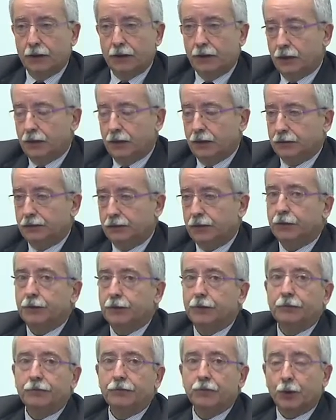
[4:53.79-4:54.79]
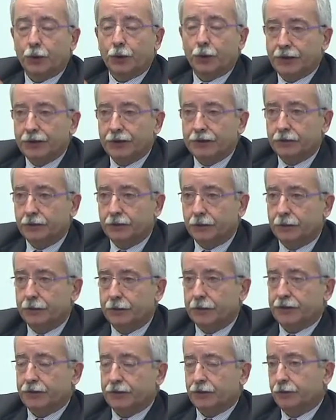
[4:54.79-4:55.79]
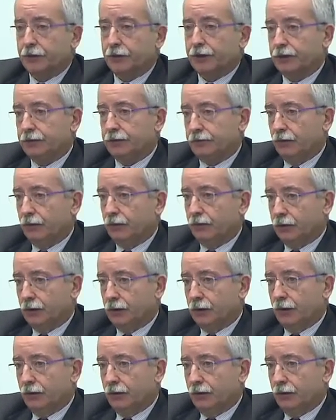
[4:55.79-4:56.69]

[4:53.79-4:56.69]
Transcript: the increased risk for